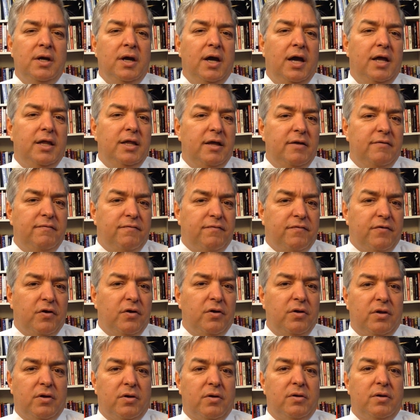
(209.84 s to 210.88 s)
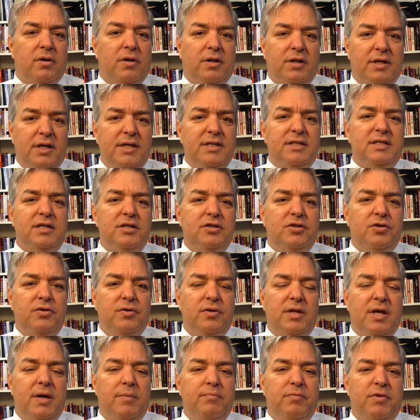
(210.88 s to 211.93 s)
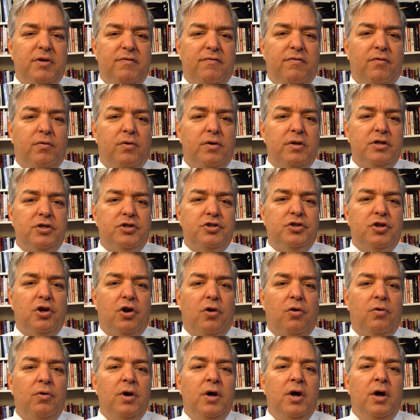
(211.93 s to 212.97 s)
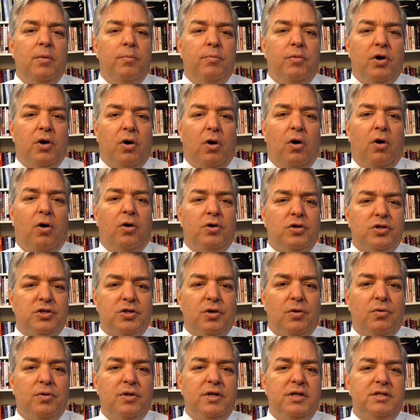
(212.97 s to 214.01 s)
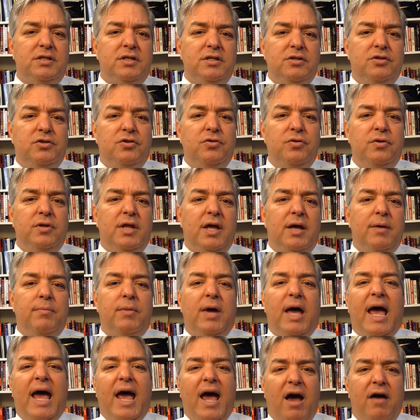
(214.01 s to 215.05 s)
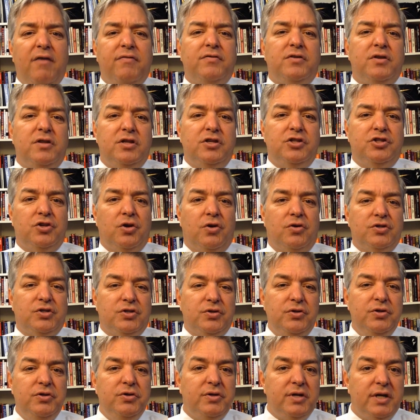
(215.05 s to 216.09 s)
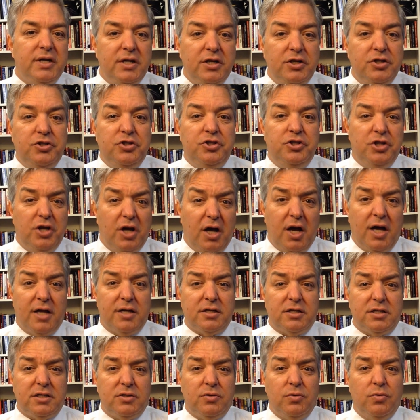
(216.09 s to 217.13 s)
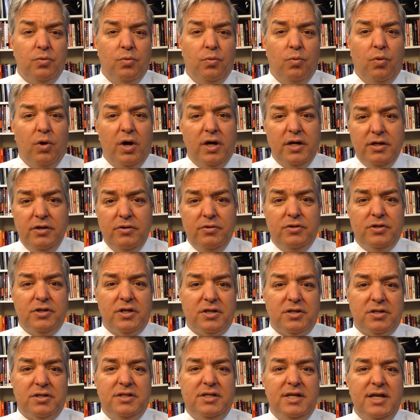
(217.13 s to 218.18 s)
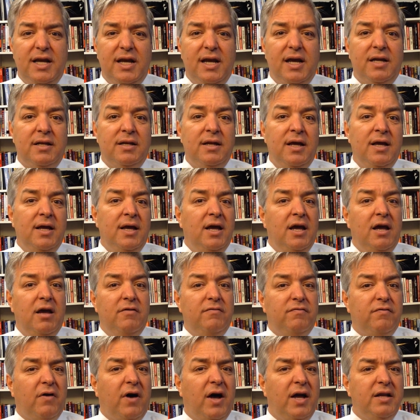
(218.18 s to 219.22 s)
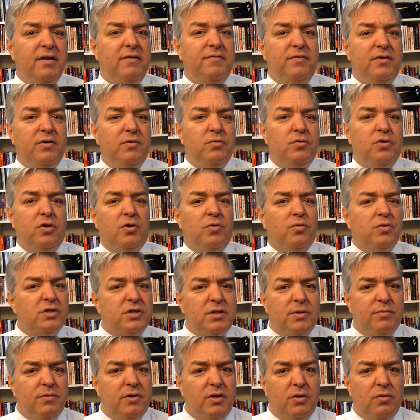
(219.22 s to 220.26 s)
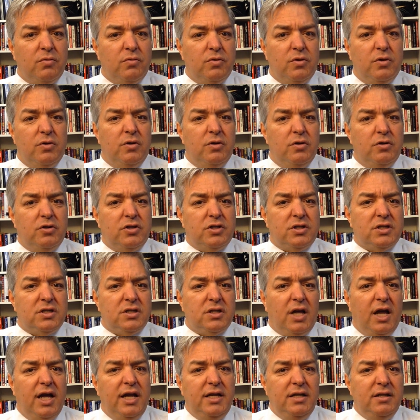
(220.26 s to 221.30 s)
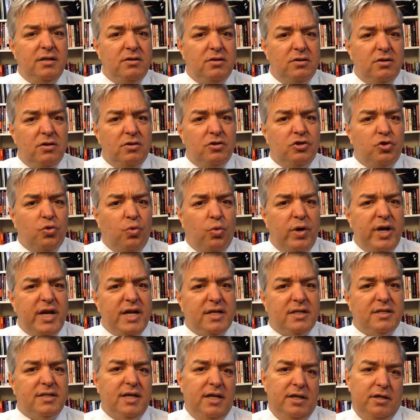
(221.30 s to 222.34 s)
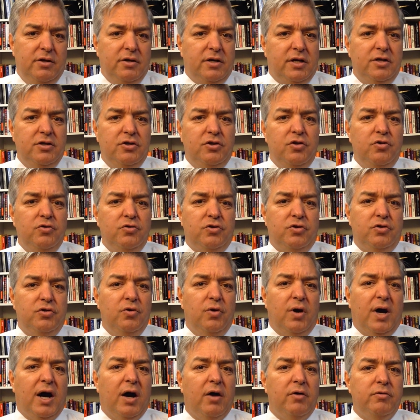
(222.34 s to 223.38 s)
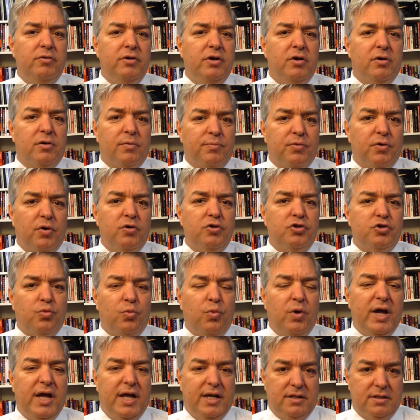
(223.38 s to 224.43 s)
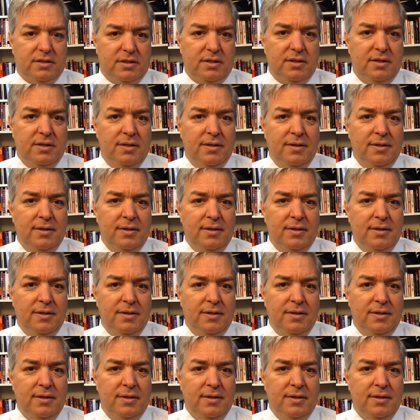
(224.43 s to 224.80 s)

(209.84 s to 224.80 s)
And then further, listen to them before the show, but also listen to them after the show so you can adjust what you just did and find if there were some little slight tweaks that you can do to how your approach went.